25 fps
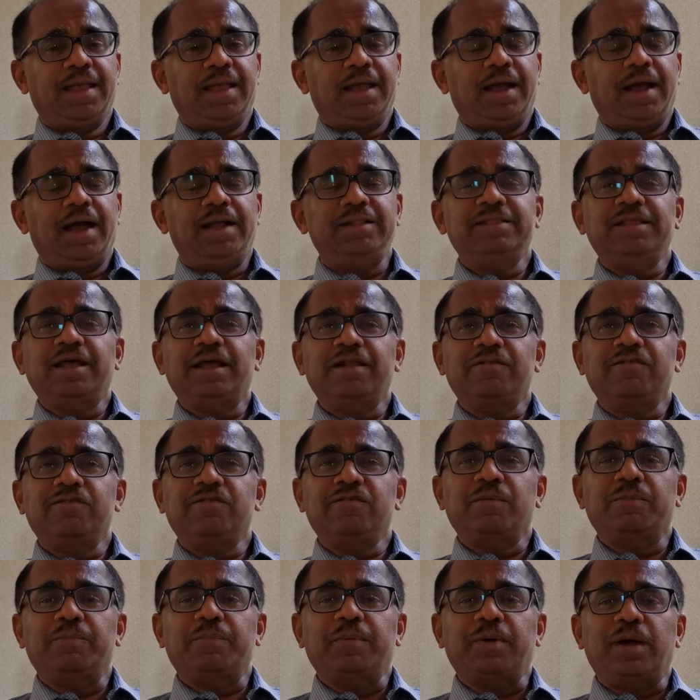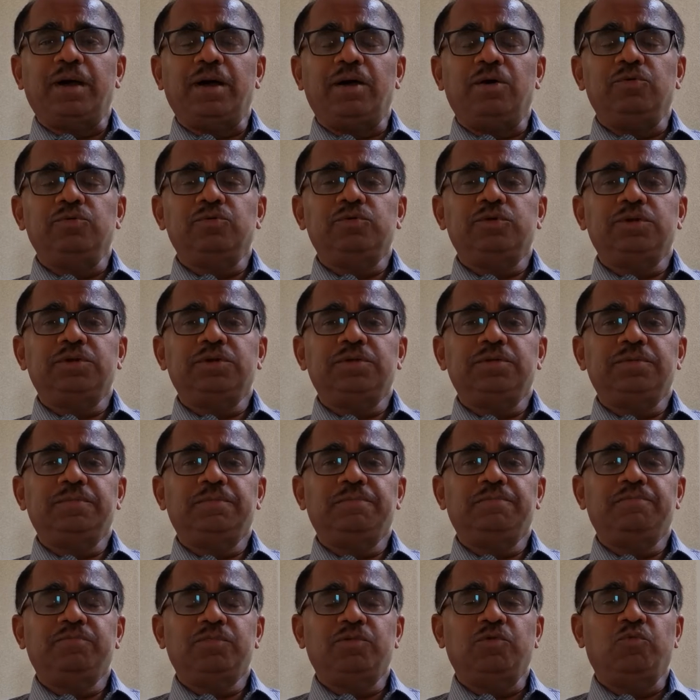And that's about
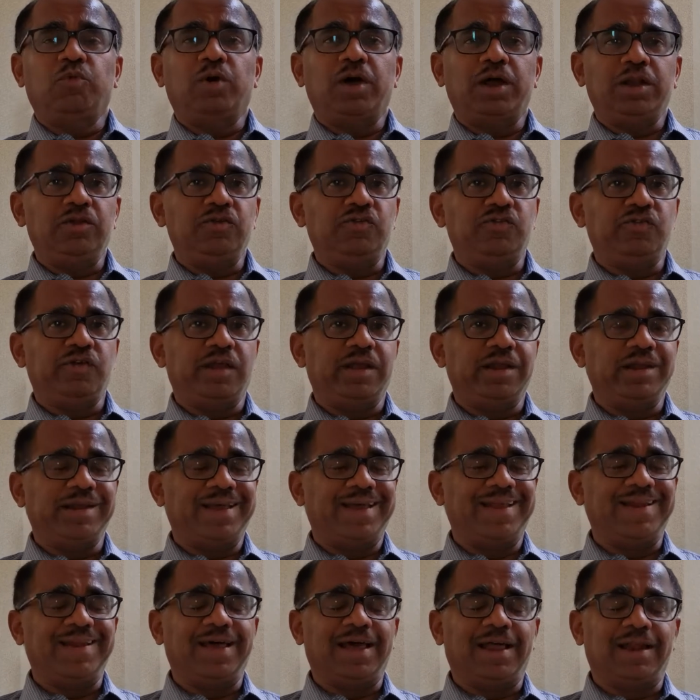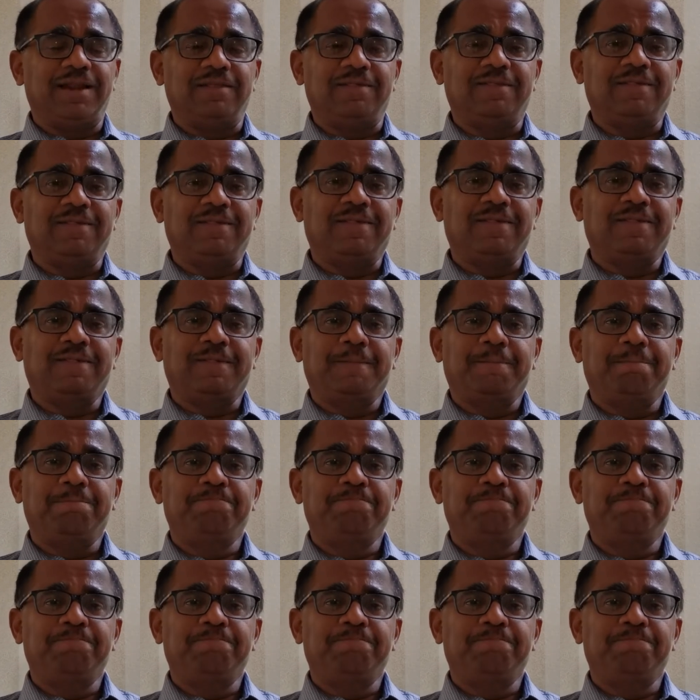the value chain analysis.